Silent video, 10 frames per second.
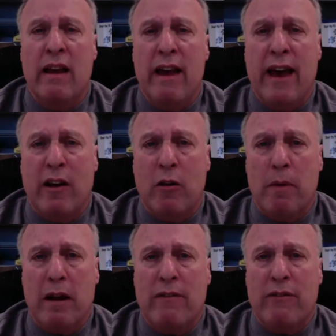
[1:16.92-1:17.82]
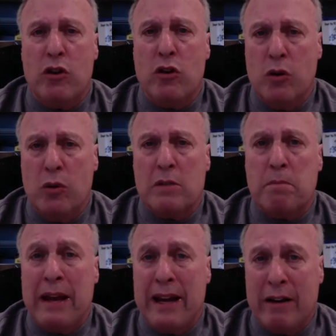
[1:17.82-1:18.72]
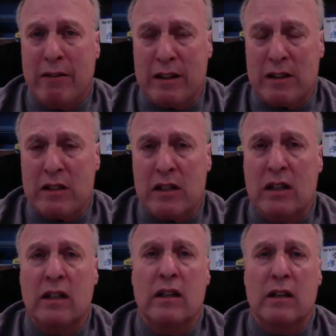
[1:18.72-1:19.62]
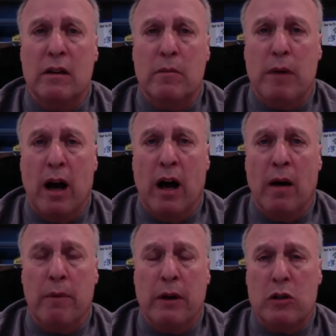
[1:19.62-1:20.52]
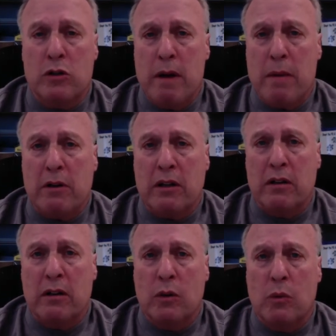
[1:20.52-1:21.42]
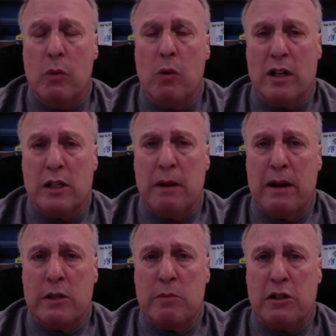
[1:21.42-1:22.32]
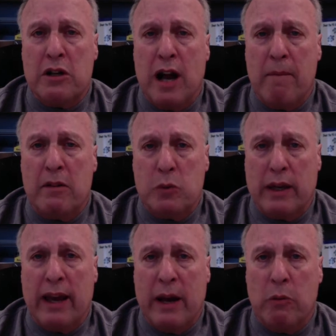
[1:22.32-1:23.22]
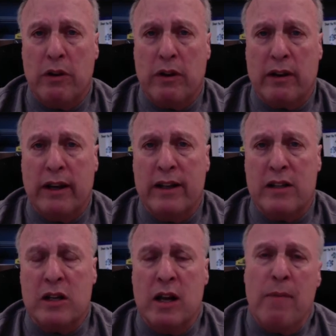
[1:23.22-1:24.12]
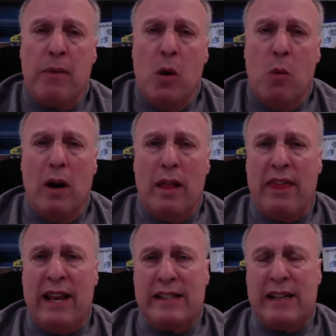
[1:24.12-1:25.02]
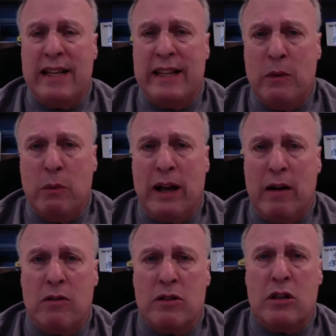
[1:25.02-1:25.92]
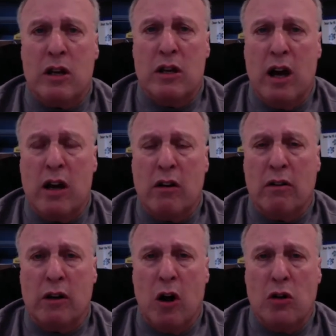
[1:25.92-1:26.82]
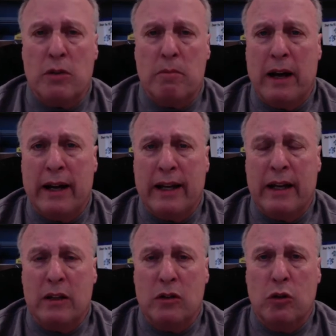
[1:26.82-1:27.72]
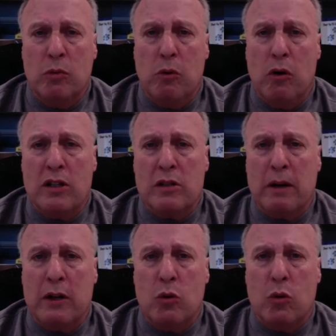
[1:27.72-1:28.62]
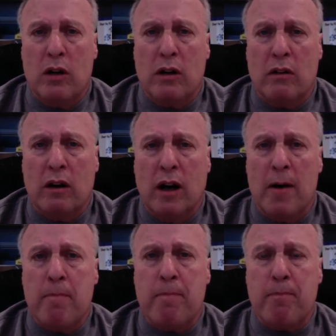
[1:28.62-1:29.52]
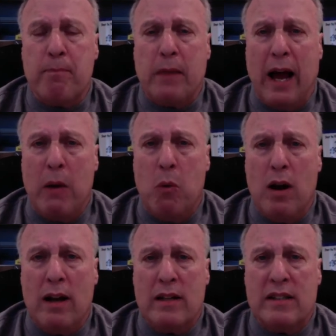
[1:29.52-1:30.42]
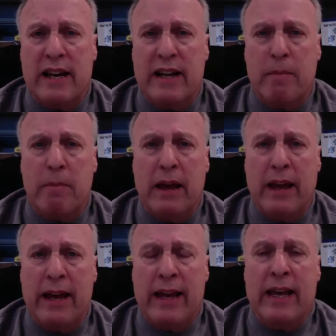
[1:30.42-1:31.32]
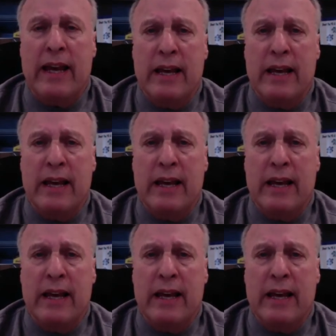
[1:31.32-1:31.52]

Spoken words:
and it will benefit you as parents. Because remember, we want to spend as much time as we can with our kids. One of the things I did when I was younger, coaching my two boys and my daughter, I wanted to set up a